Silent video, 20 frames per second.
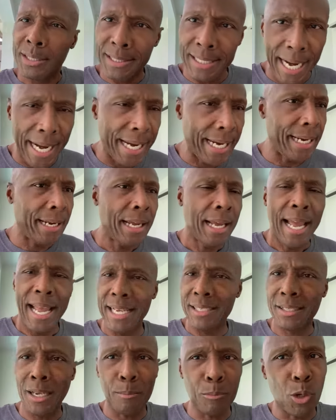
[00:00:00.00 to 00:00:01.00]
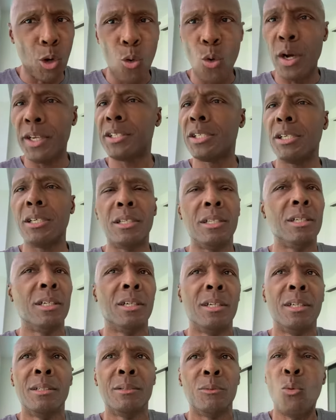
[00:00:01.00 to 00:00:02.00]
day as I'm going to
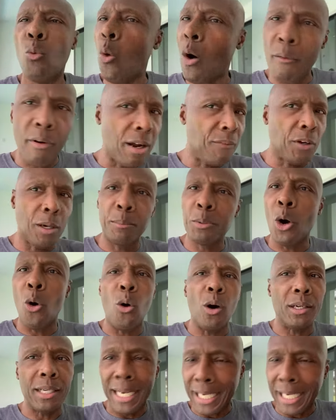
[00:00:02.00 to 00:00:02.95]
wherever I'm going.